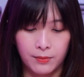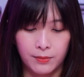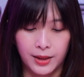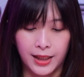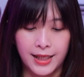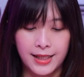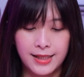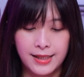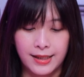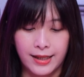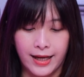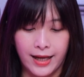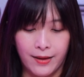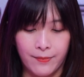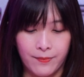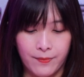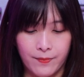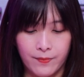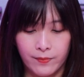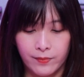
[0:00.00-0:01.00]
Blaster
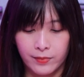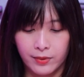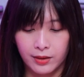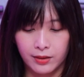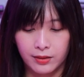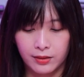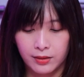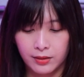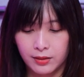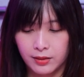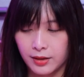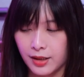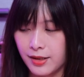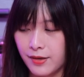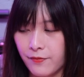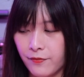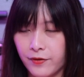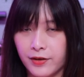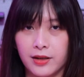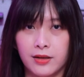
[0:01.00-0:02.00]
M
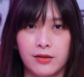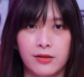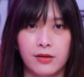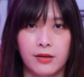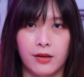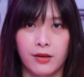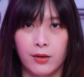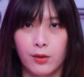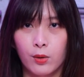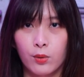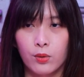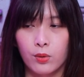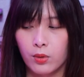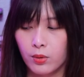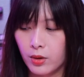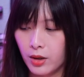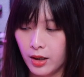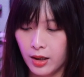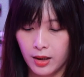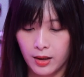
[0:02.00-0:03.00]
doesn't fit into the Thor,
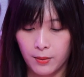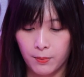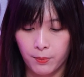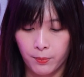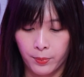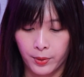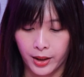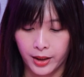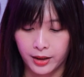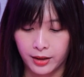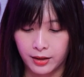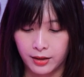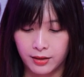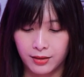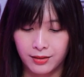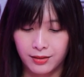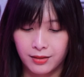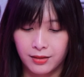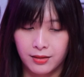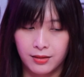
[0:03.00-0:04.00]
but
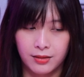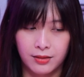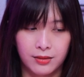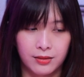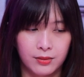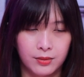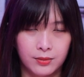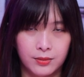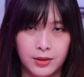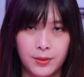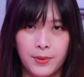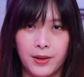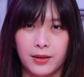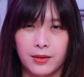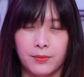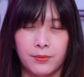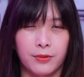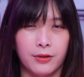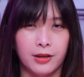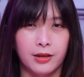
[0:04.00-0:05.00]
what about
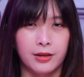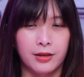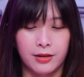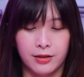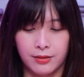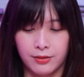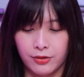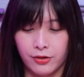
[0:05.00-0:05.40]
the Predator?